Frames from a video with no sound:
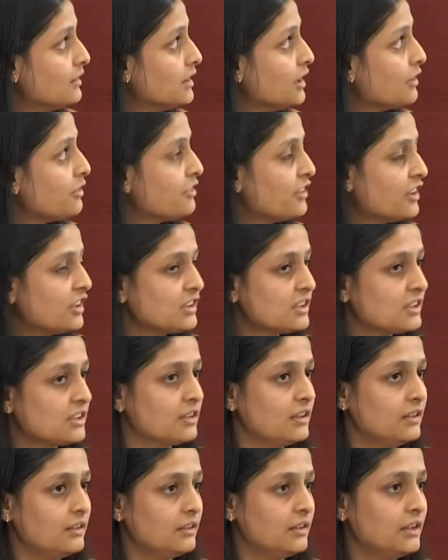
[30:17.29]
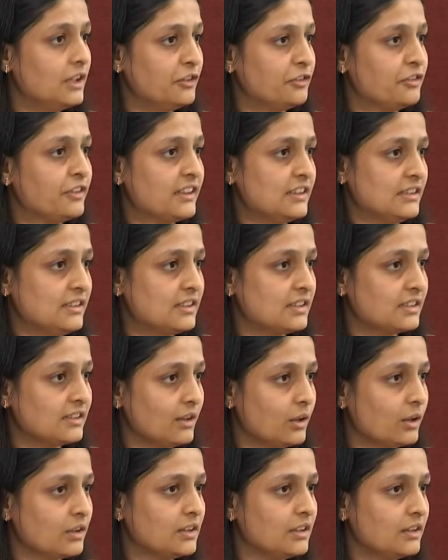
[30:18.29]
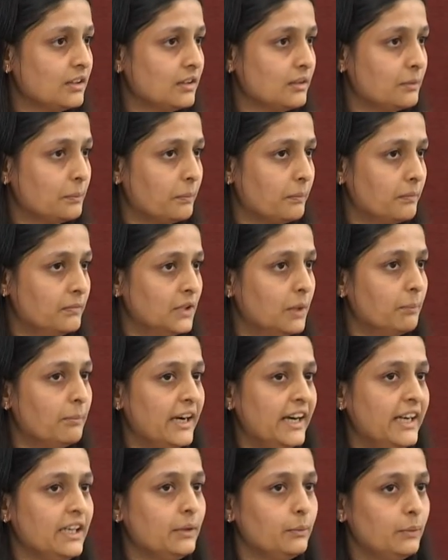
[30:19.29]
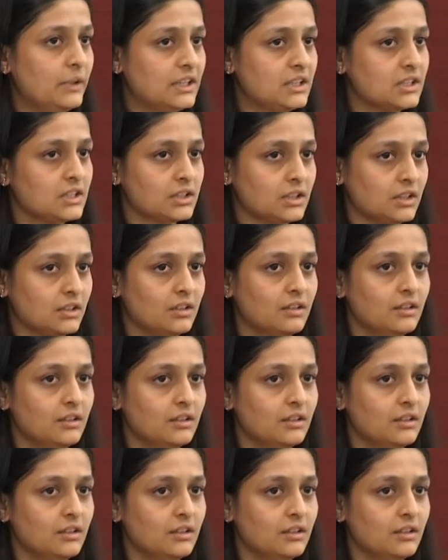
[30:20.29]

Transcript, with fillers: the first difference or the, the byte which